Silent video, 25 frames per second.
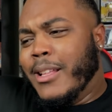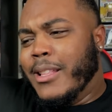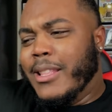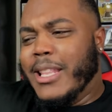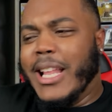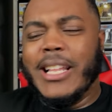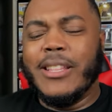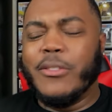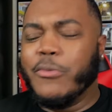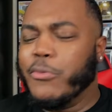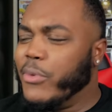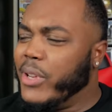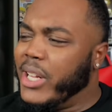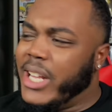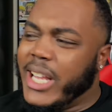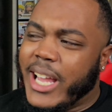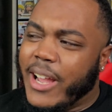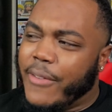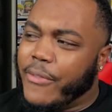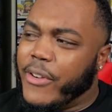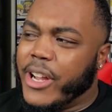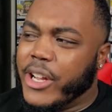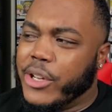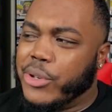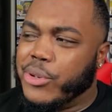that didn't really
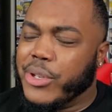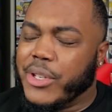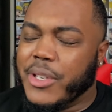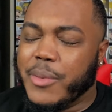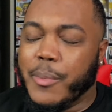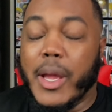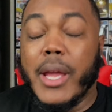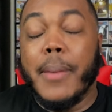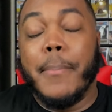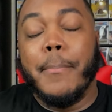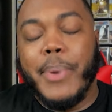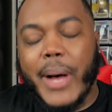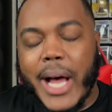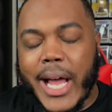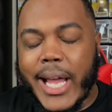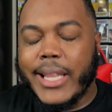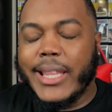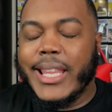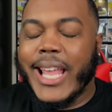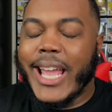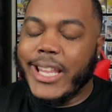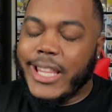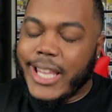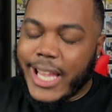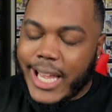ever interest me, but
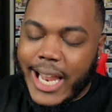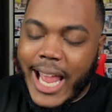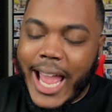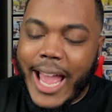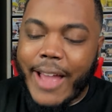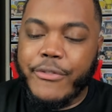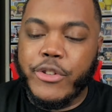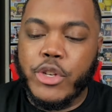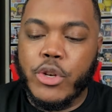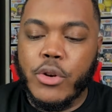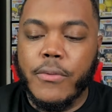they did have